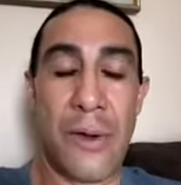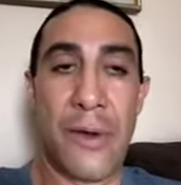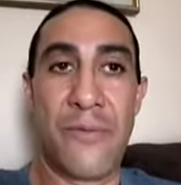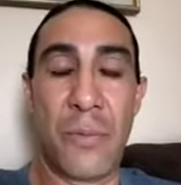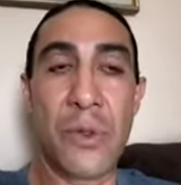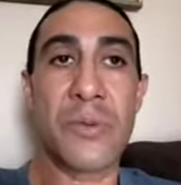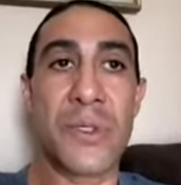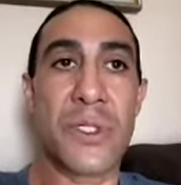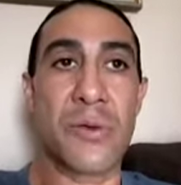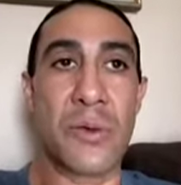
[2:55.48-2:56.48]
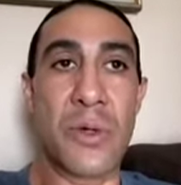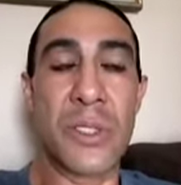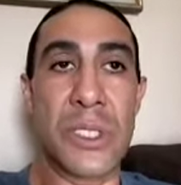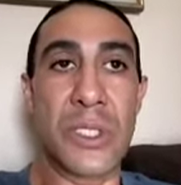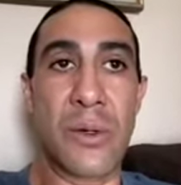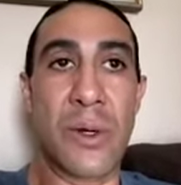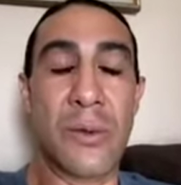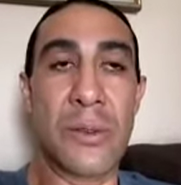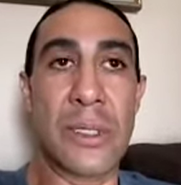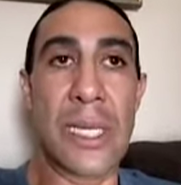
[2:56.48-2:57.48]
multiple sclerosis. So
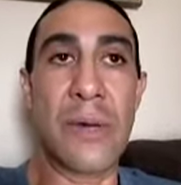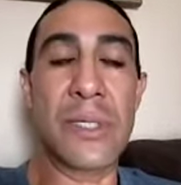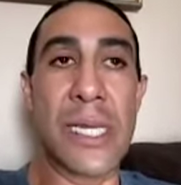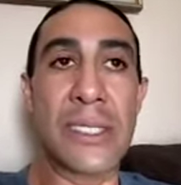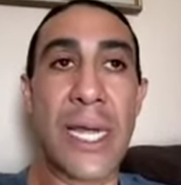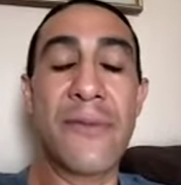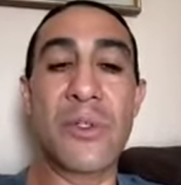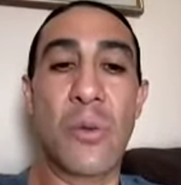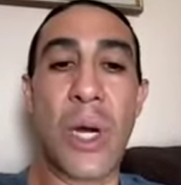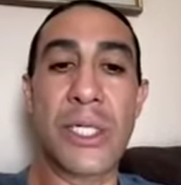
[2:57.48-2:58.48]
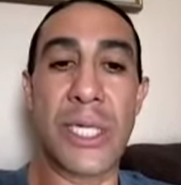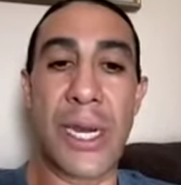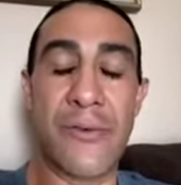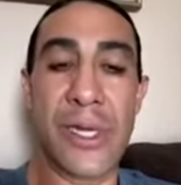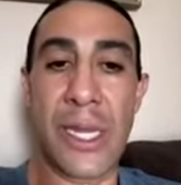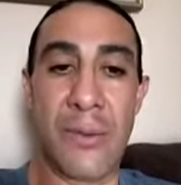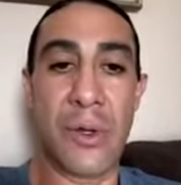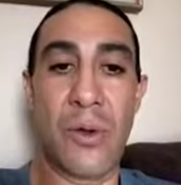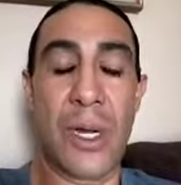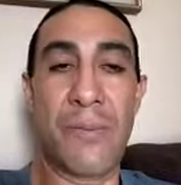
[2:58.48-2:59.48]
nowadays I have to watch every
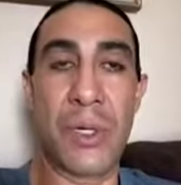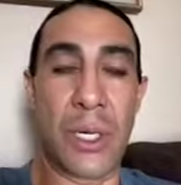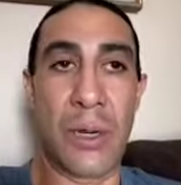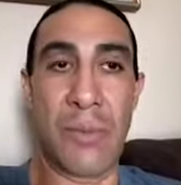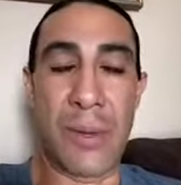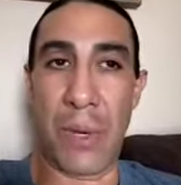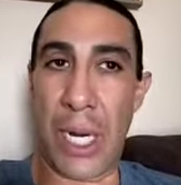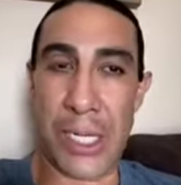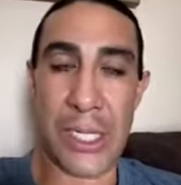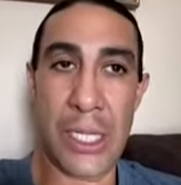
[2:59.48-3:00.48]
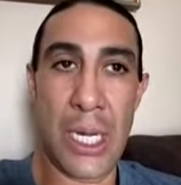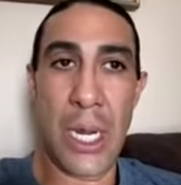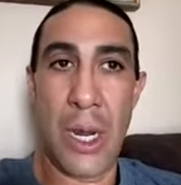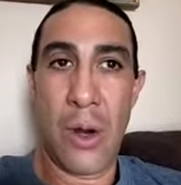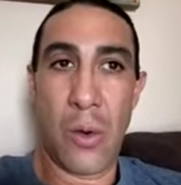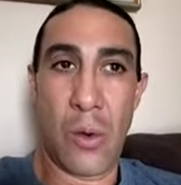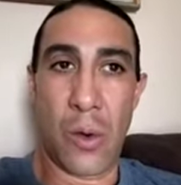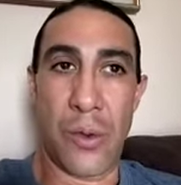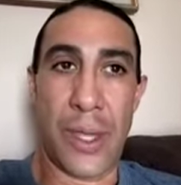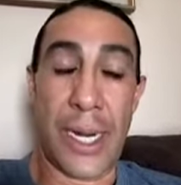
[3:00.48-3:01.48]
chemical I put on my body
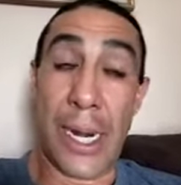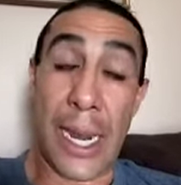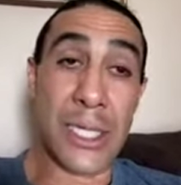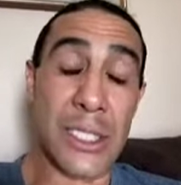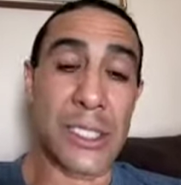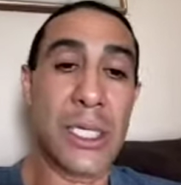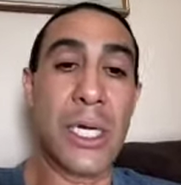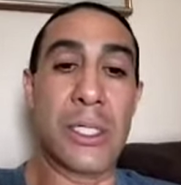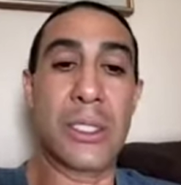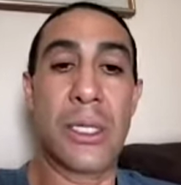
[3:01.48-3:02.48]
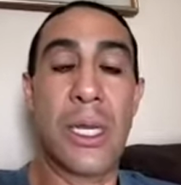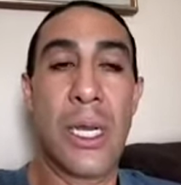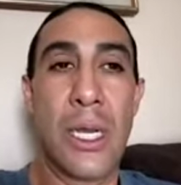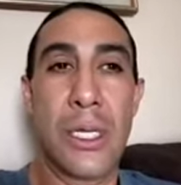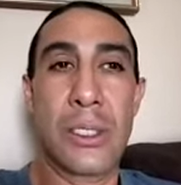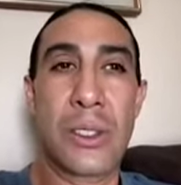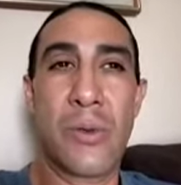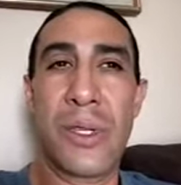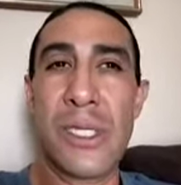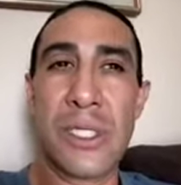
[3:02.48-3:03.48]
or that I actually touch. So
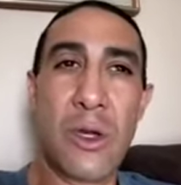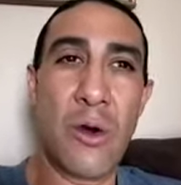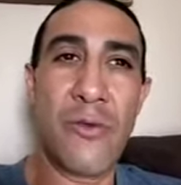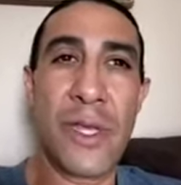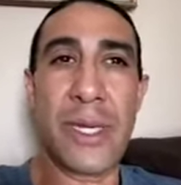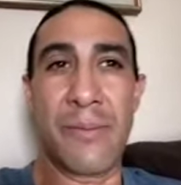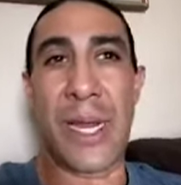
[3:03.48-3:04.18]
with this COVID and my